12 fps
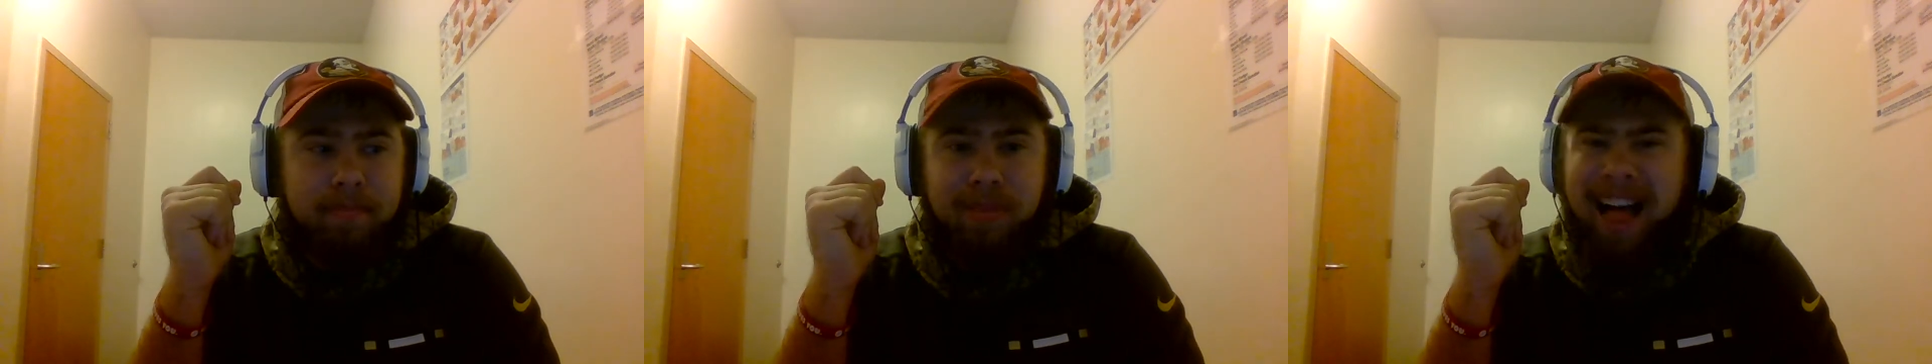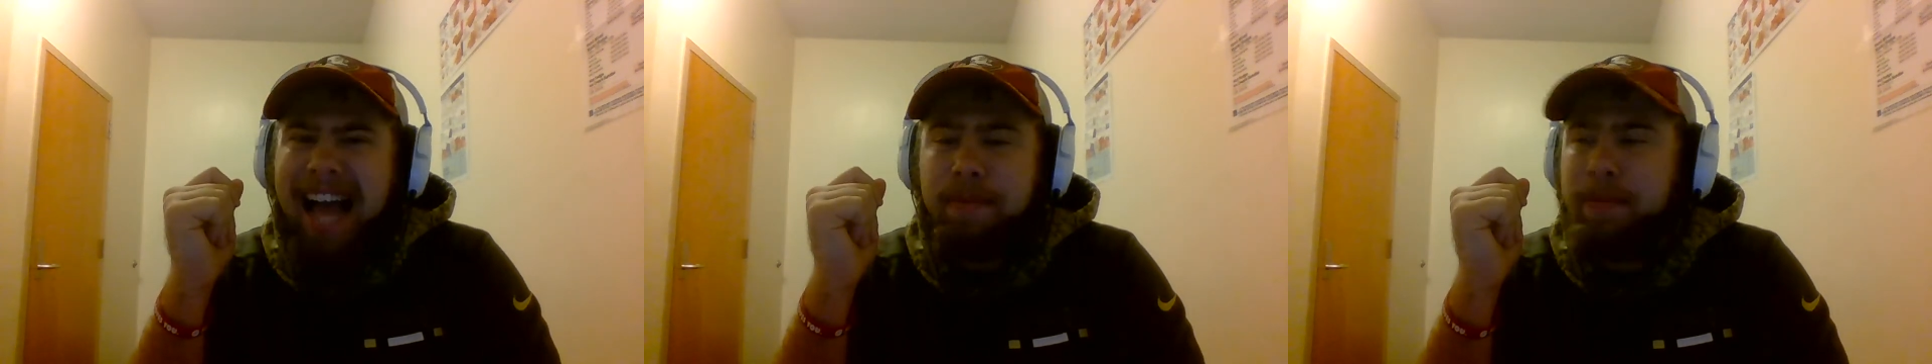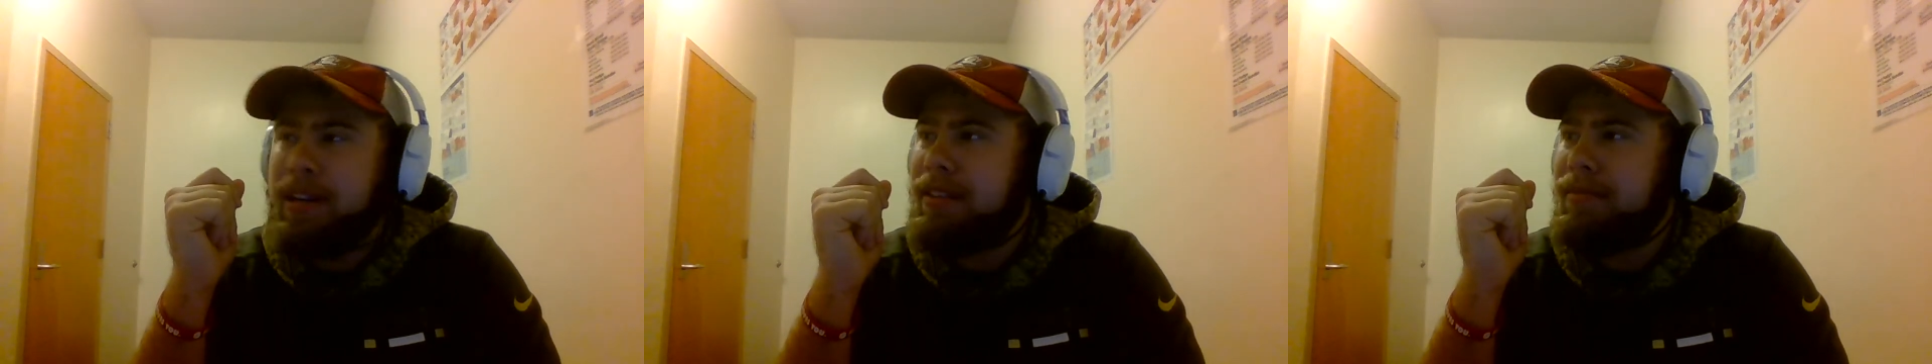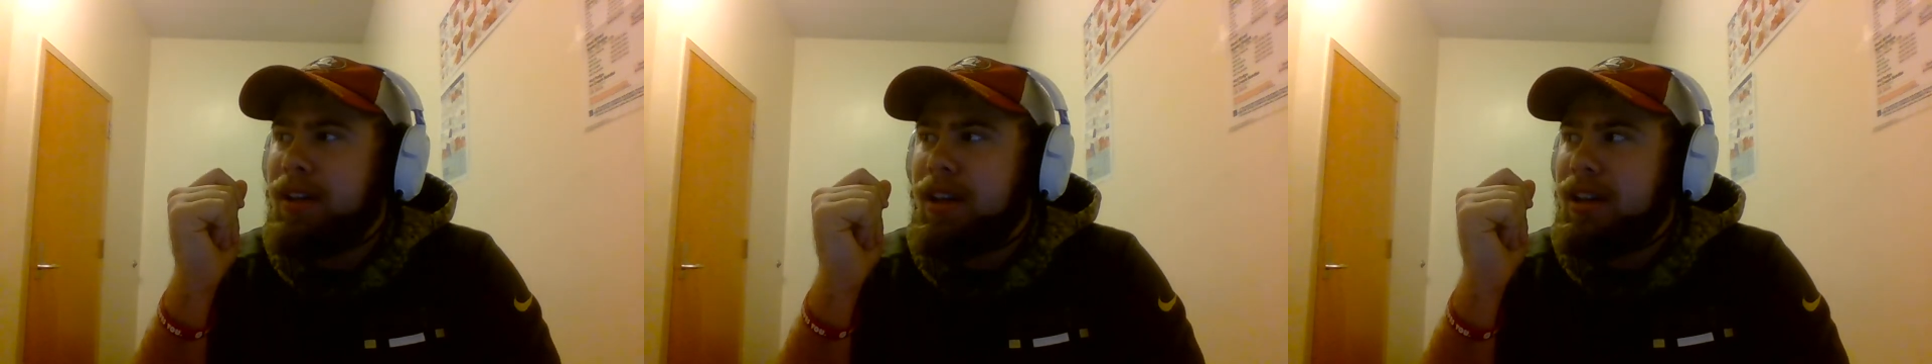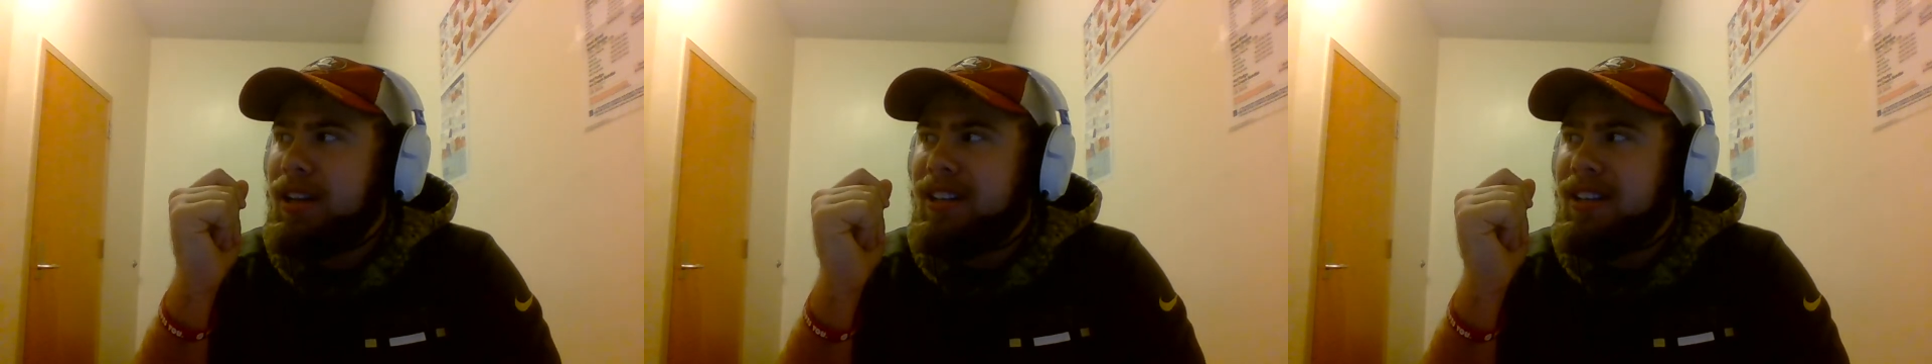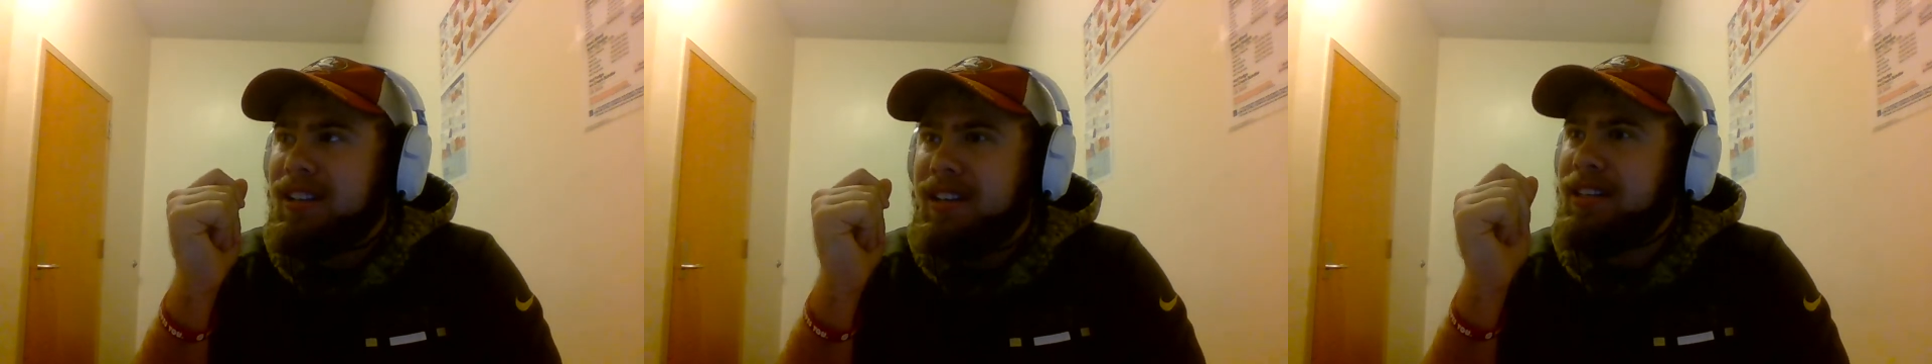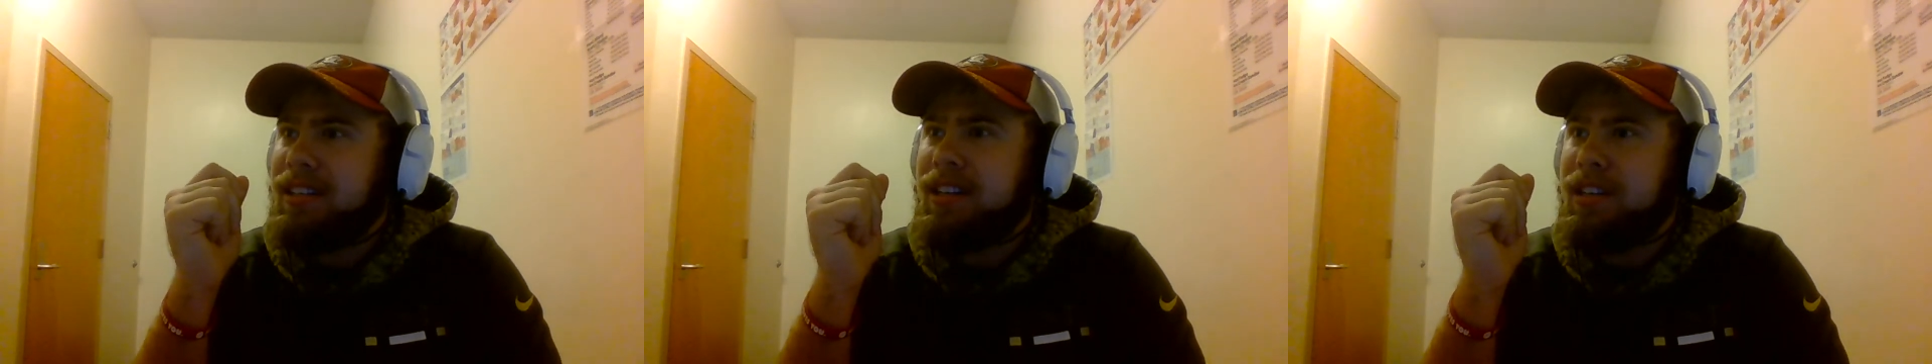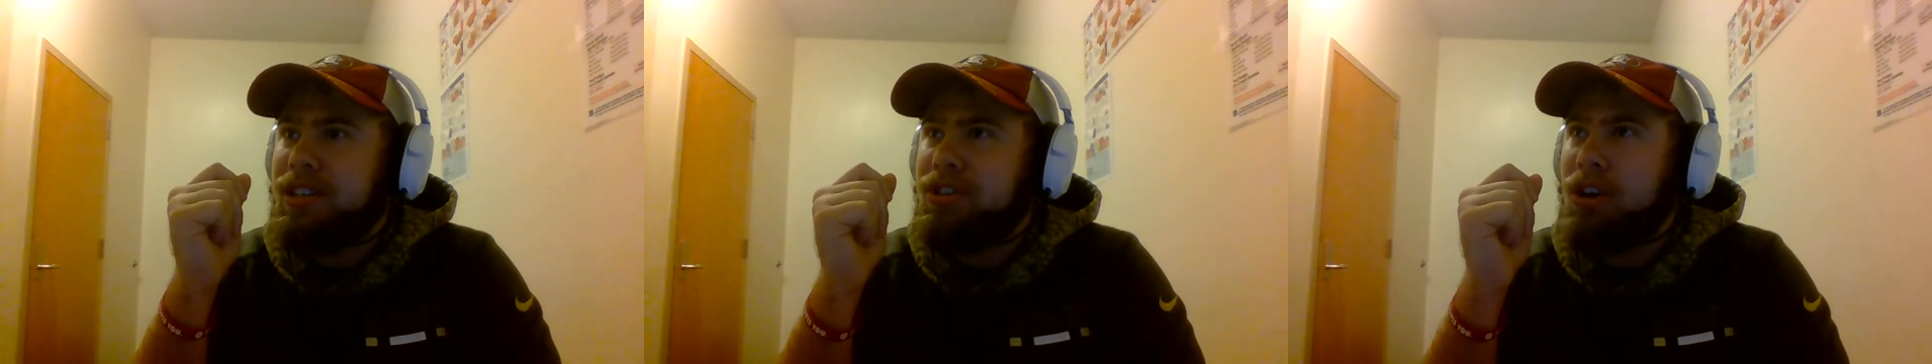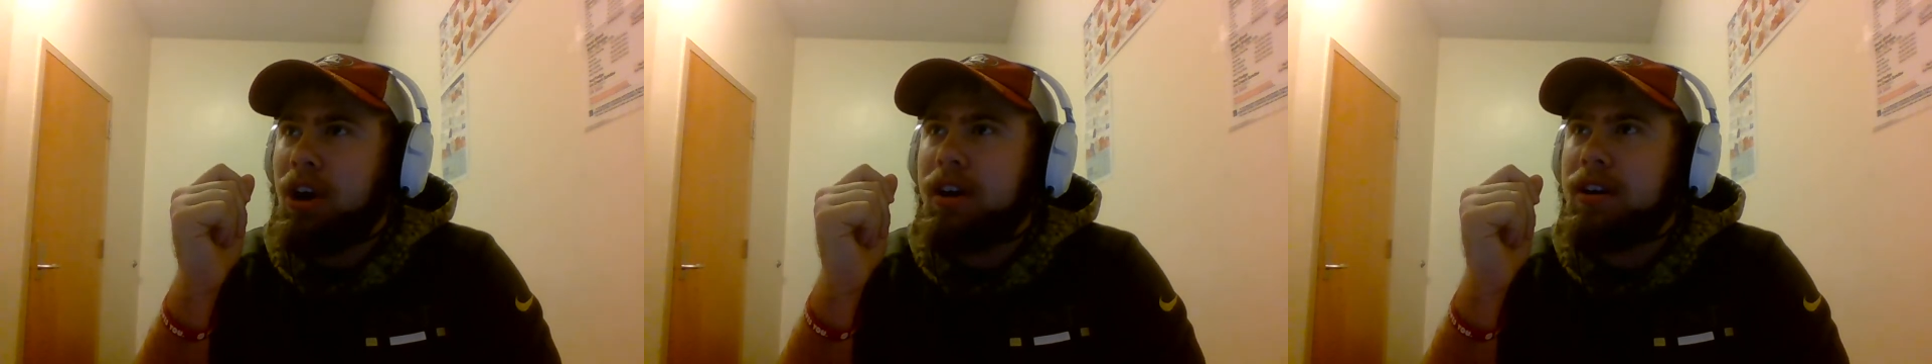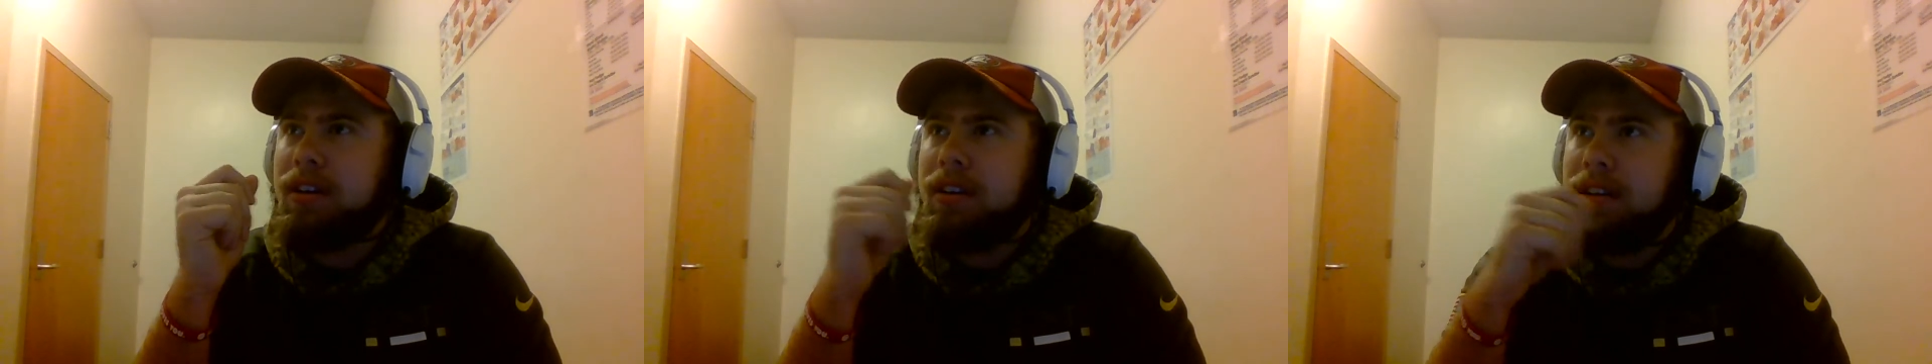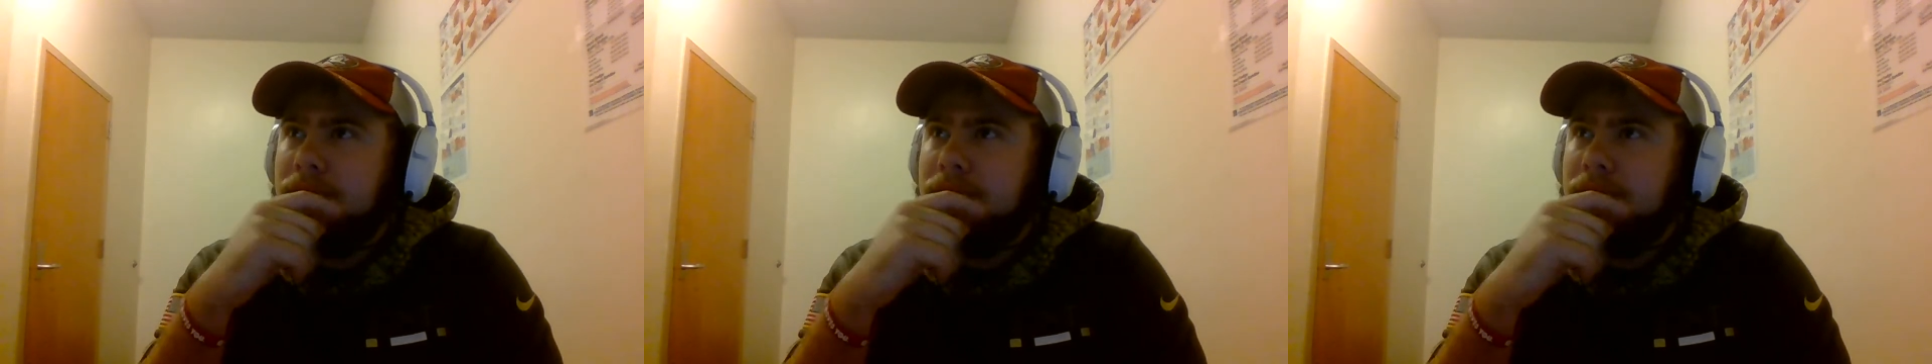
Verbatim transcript: Blackman is going to start.